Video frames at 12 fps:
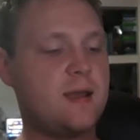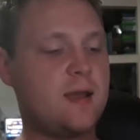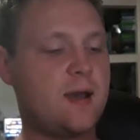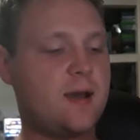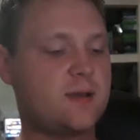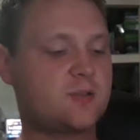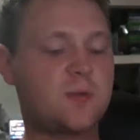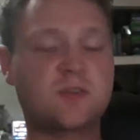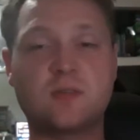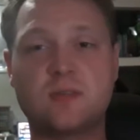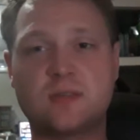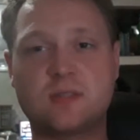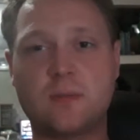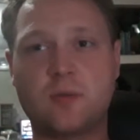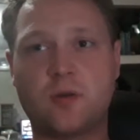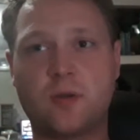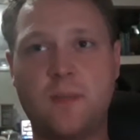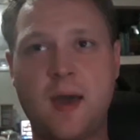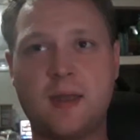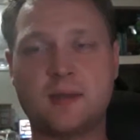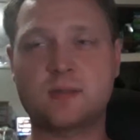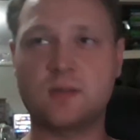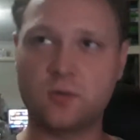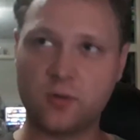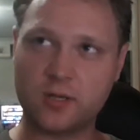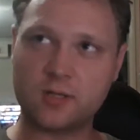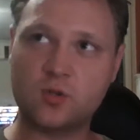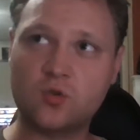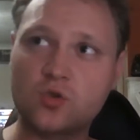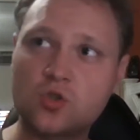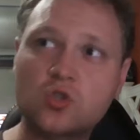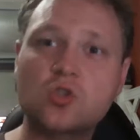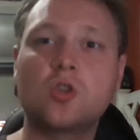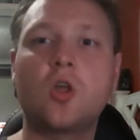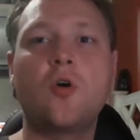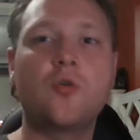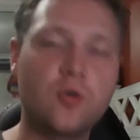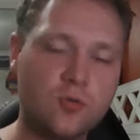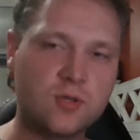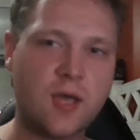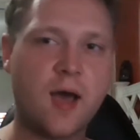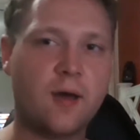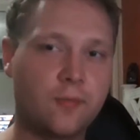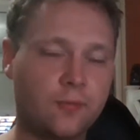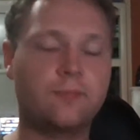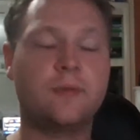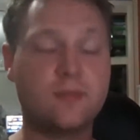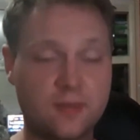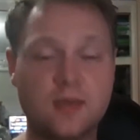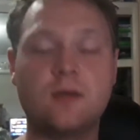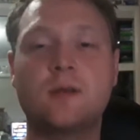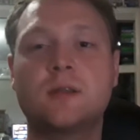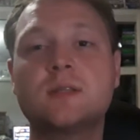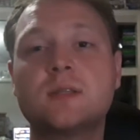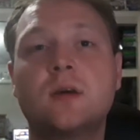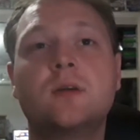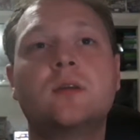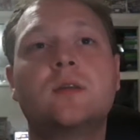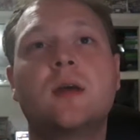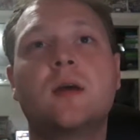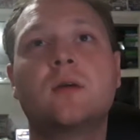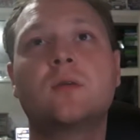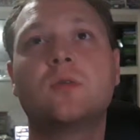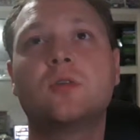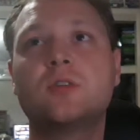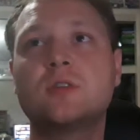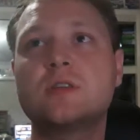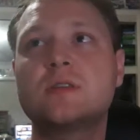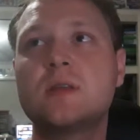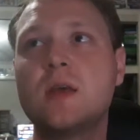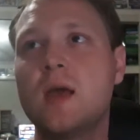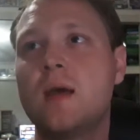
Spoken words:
especially the semi-automatics, in order to slow you down, or in theory to slow you down, or to just